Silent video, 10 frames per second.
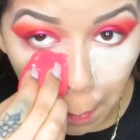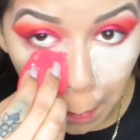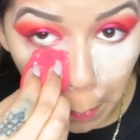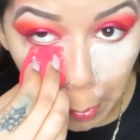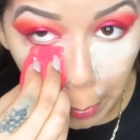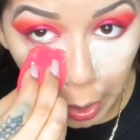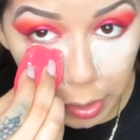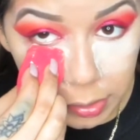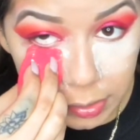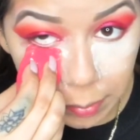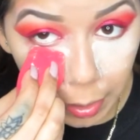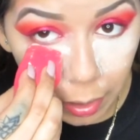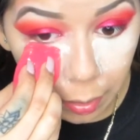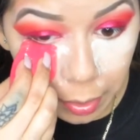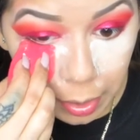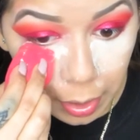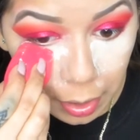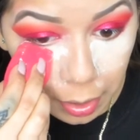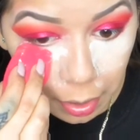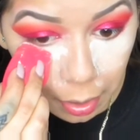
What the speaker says: press the powder in